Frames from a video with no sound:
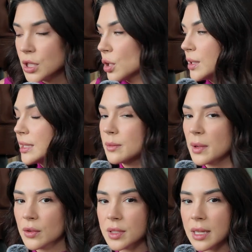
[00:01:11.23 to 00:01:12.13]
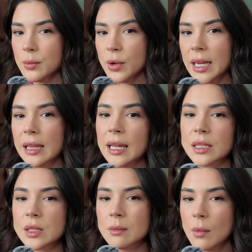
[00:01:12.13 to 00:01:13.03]
So this is my first time bringing like a
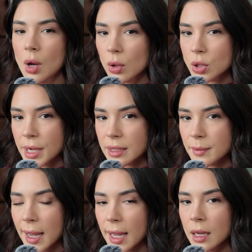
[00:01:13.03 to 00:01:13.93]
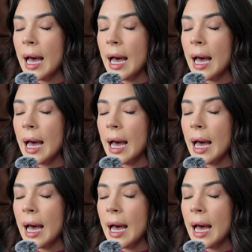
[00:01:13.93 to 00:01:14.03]
smaller checked bag.